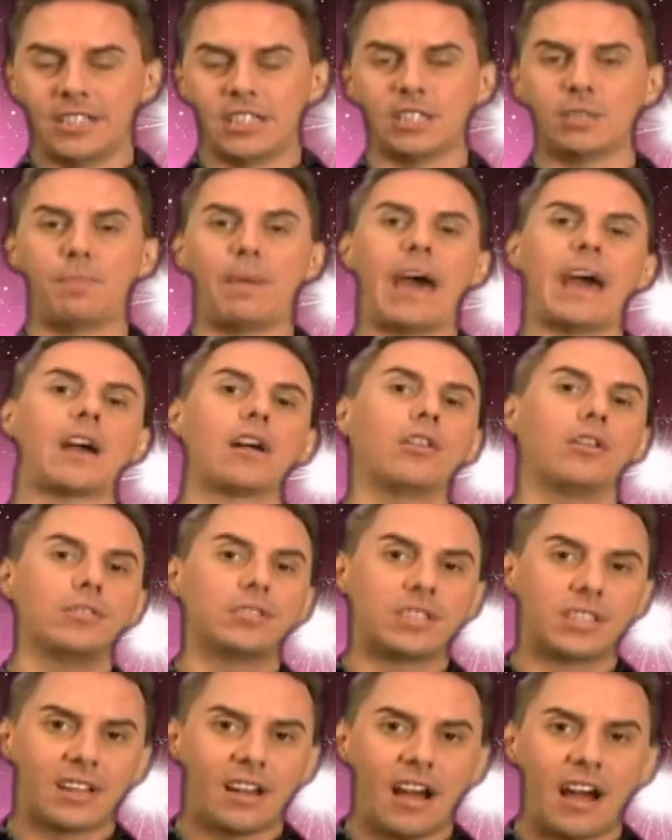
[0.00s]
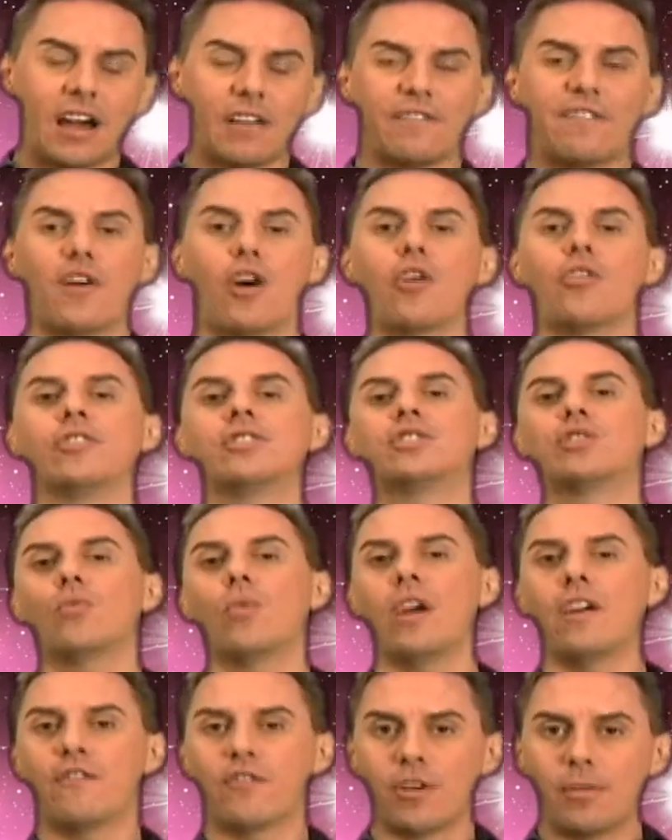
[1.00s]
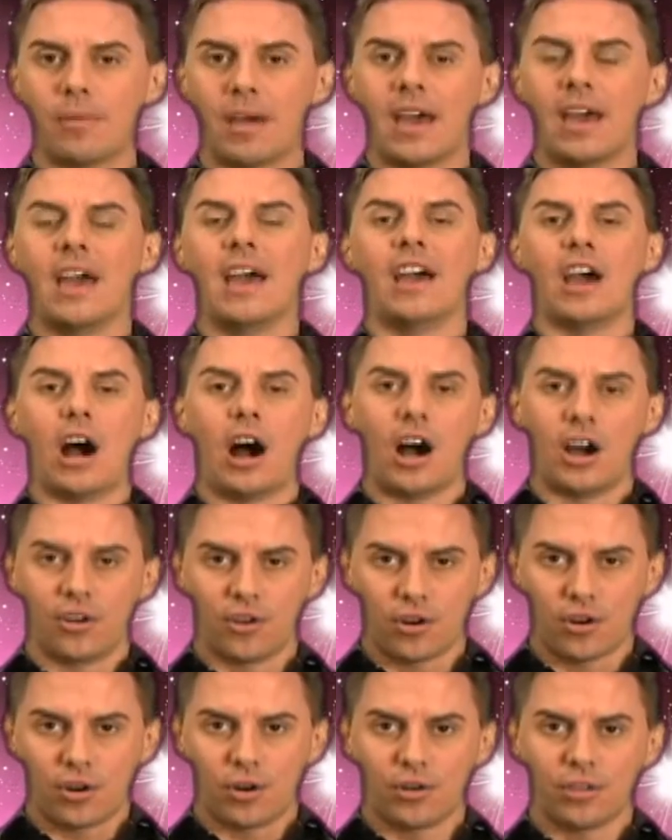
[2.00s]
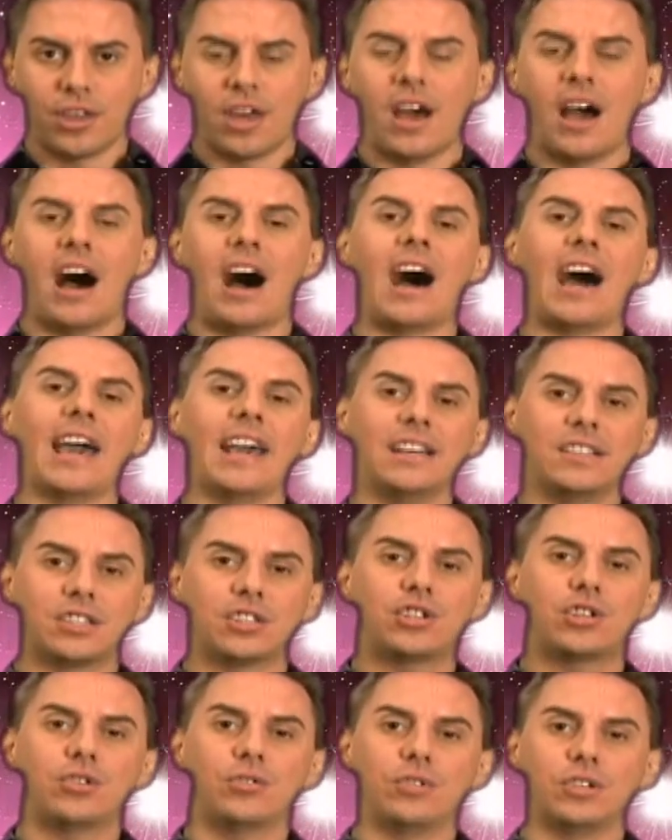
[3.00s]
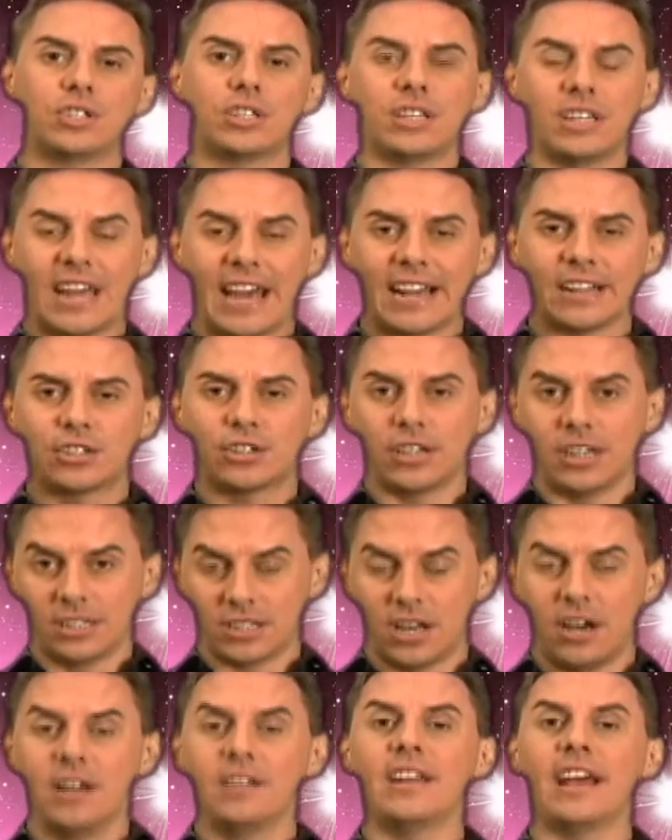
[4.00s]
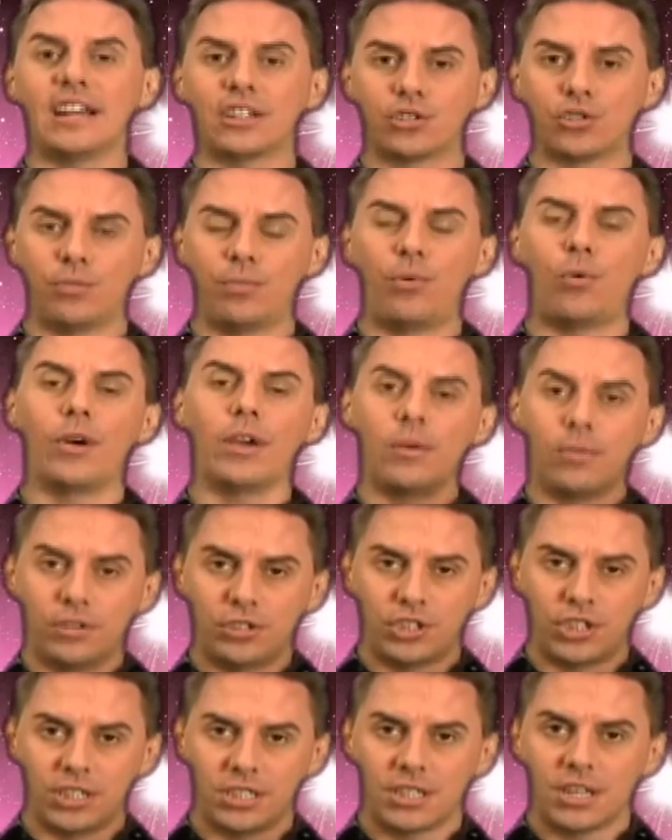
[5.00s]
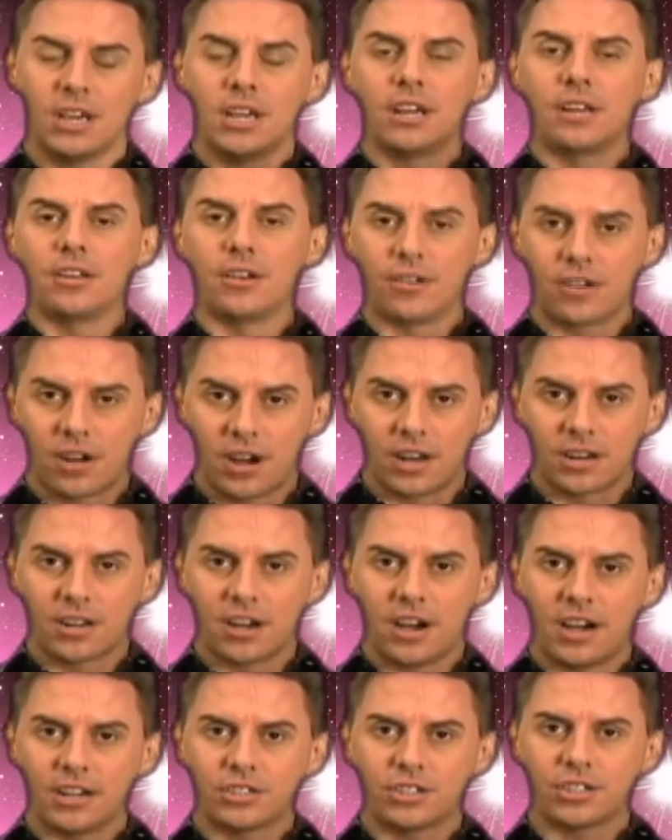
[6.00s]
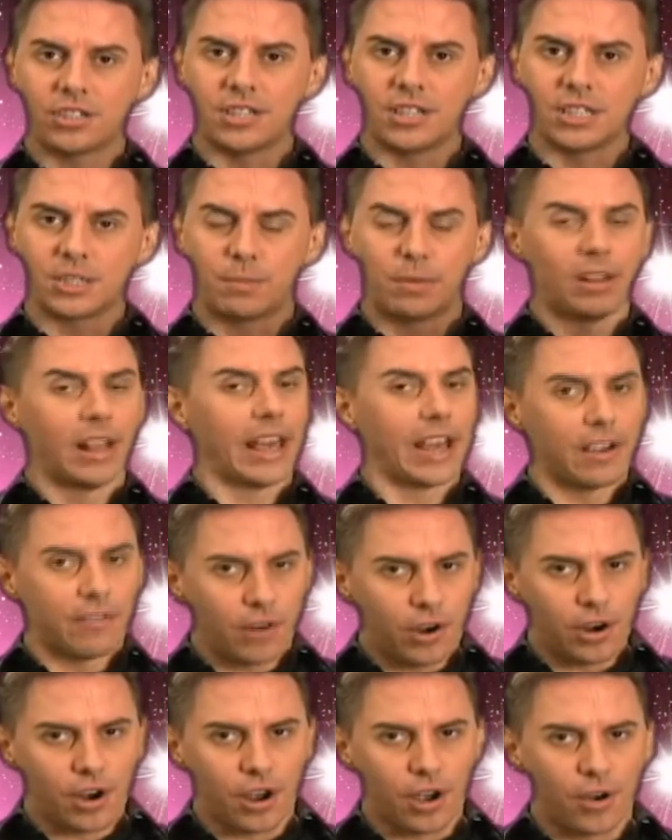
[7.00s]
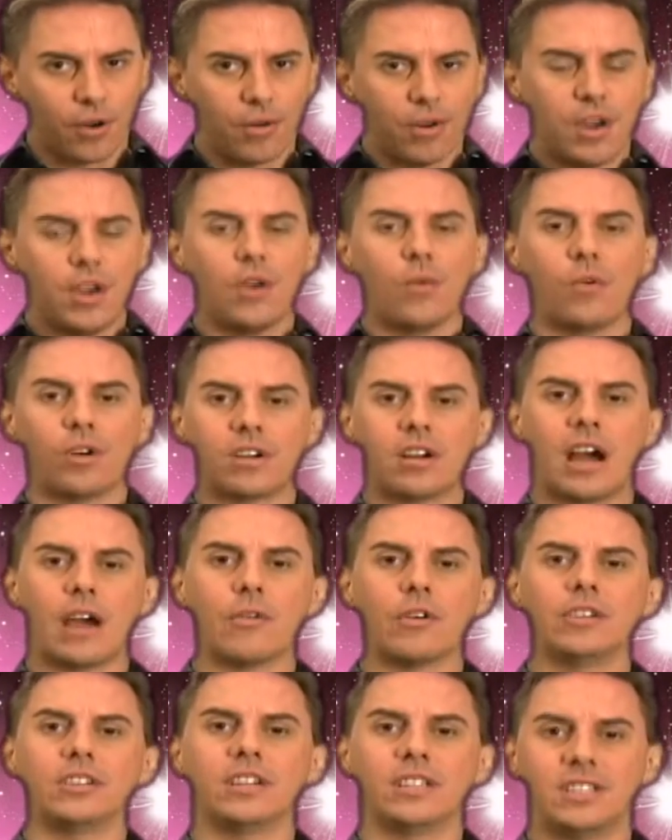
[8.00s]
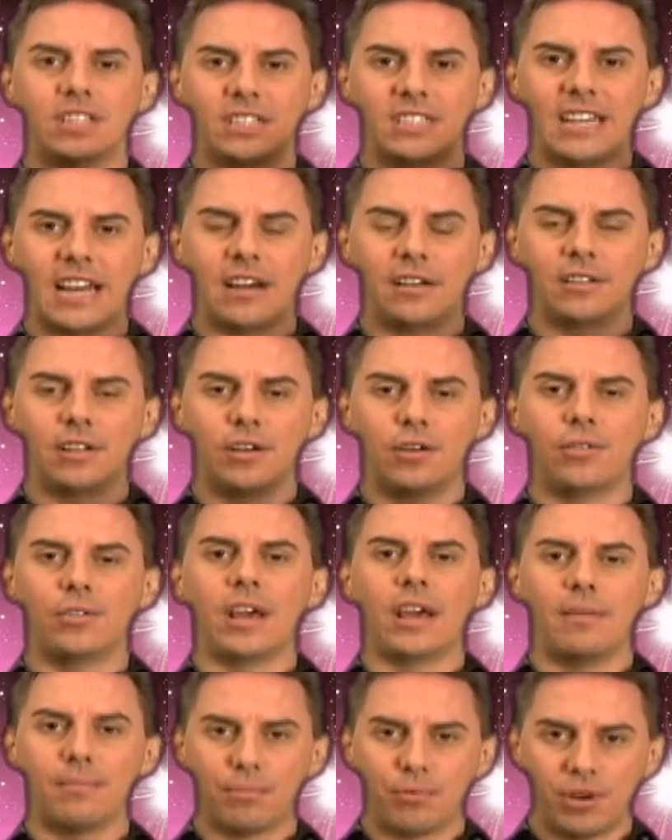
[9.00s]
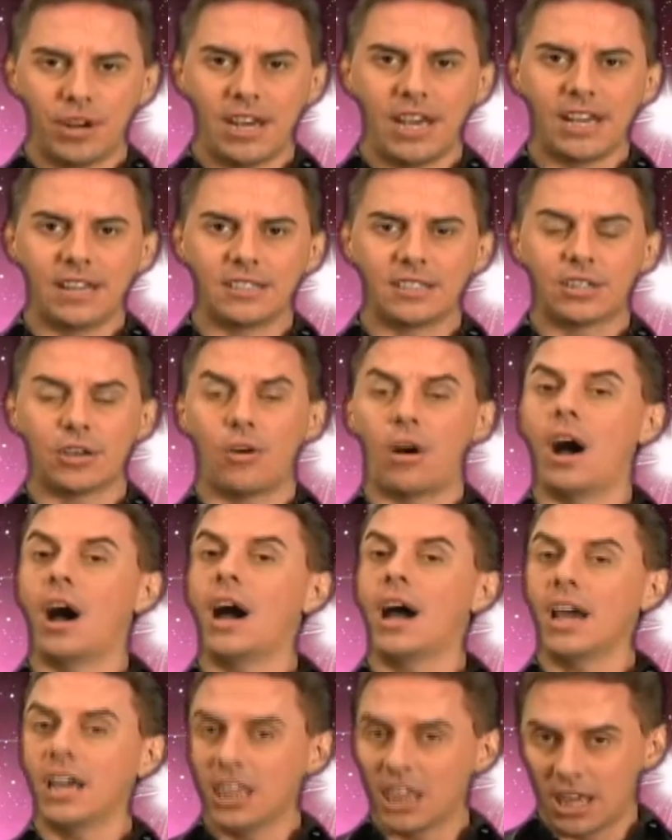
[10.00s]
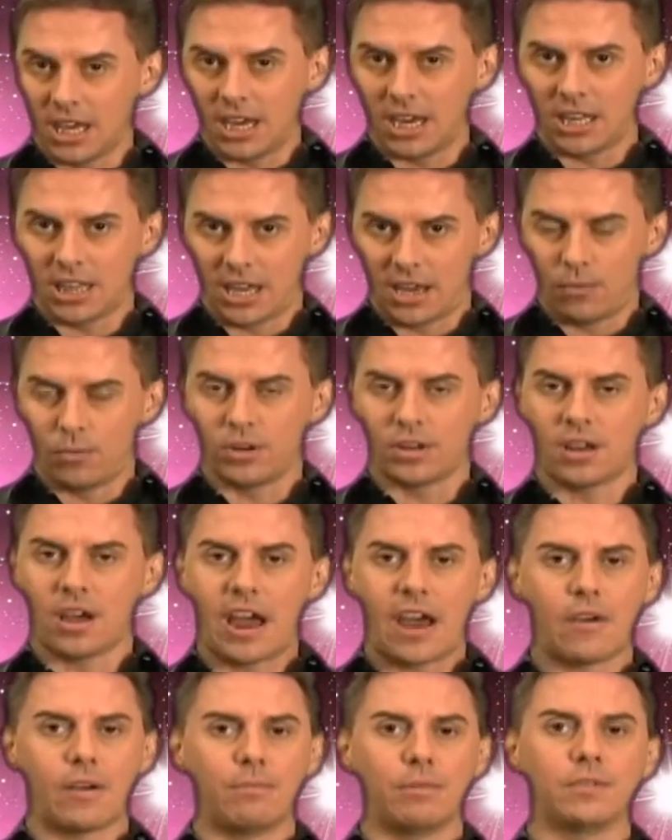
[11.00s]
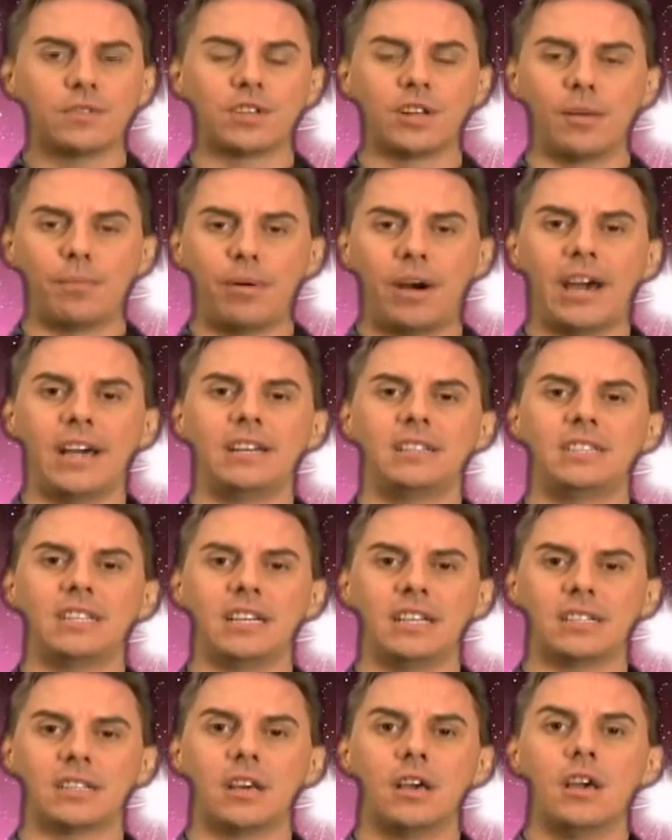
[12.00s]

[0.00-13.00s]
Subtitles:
It's back close to God, farthest away from on Earth, highest to its unnatural point, which is near God consciousness. But like a Virgo, what Chiron does is download and bring in. So I think that when Chiron moves into Pisces,